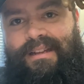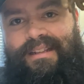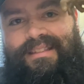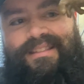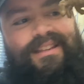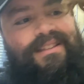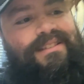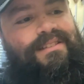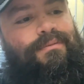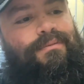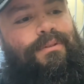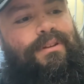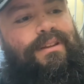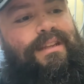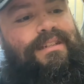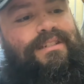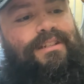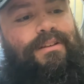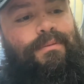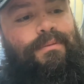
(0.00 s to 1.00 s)
doesn't really
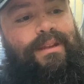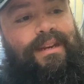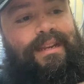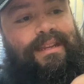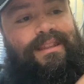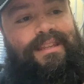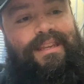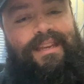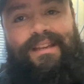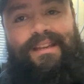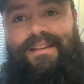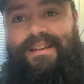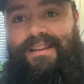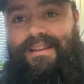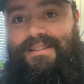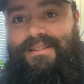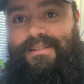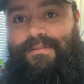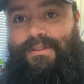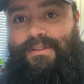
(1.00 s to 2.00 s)
do anything
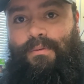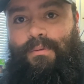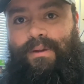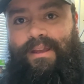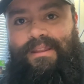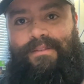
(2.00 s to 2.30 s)
because of the way the